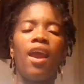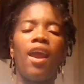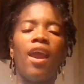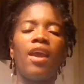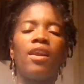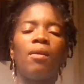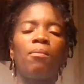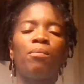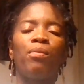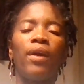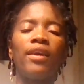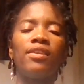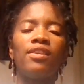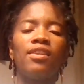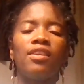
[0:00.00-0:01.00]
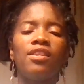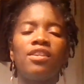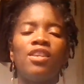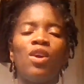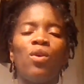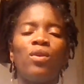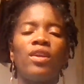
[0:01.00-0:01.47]
and embrace the
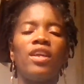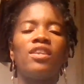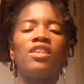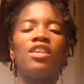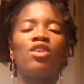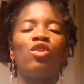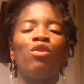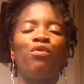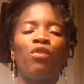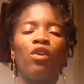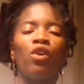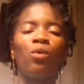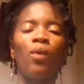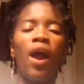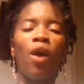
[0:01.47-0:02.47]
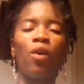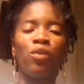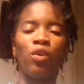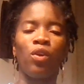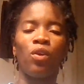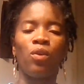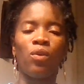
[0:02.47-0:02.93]
stillness that you feel around
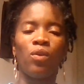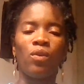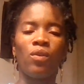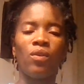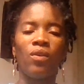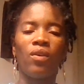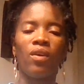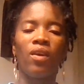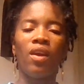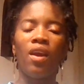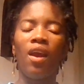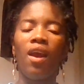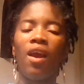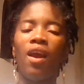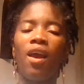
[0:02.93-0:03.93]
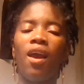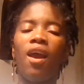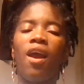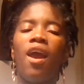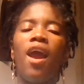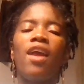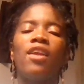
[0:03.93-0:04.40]
you.
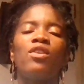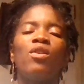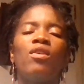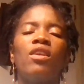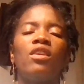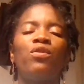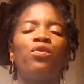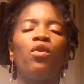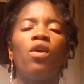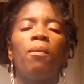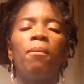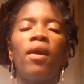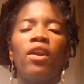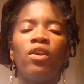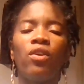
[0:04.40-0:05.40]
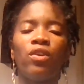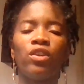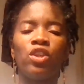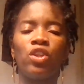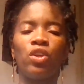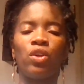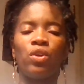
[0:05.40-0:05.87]
And do this for a minute or
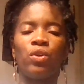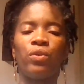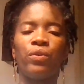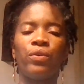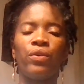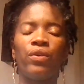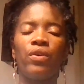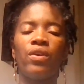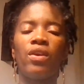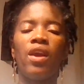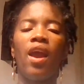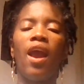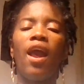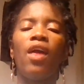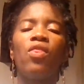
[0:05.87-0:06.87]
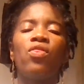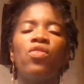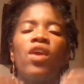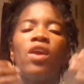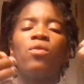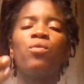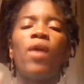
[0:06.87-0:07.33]
two. And
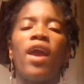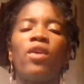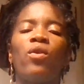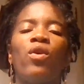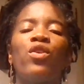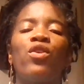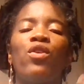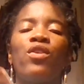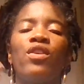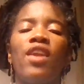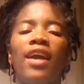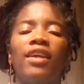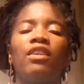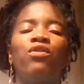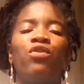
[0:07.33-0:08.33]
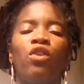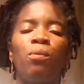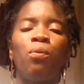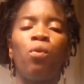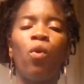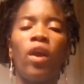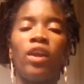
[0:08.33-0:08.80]
then write on your next
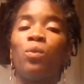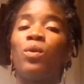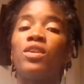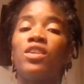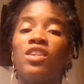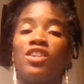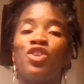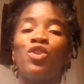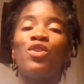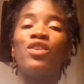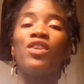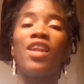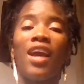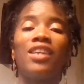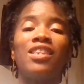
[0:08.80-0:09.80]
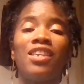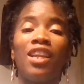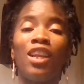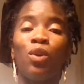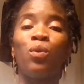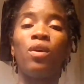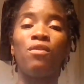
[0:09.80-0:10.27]
viewpoint, which is your next
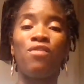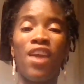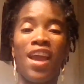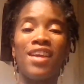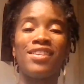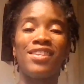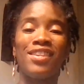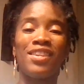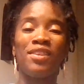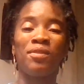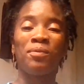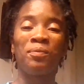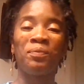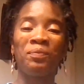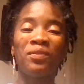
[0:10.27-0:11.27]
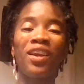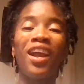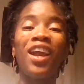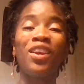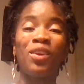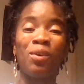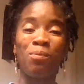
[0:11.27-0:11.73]
little event
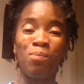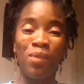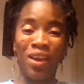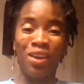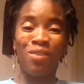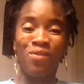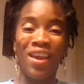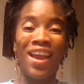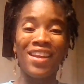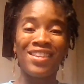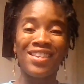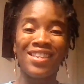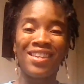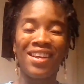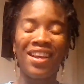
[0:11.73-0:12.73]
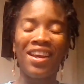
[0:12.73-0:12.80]
and your big event.